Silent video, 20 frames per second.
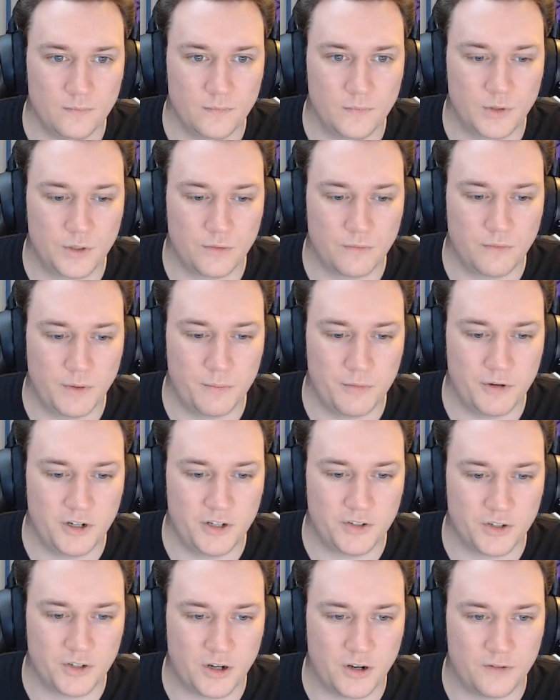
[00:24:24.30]
The ribbon
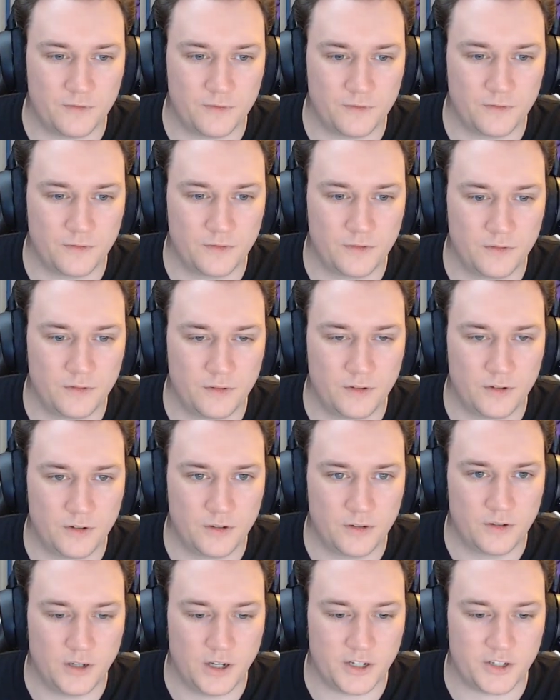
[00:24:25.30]
is off.
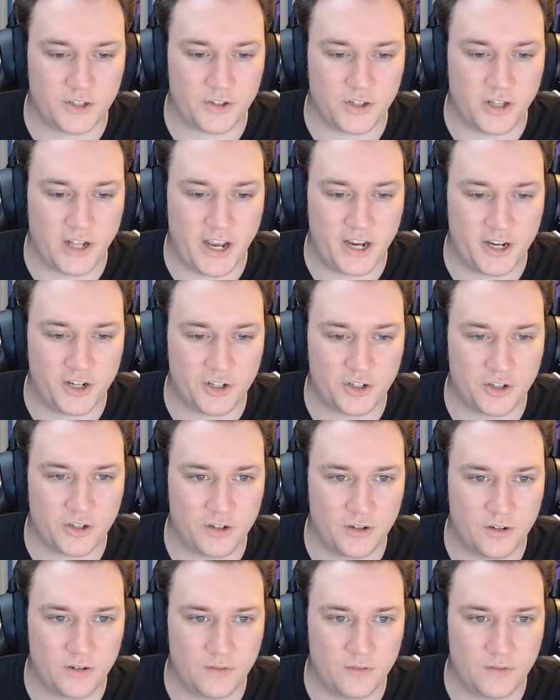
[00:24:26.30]
A slash.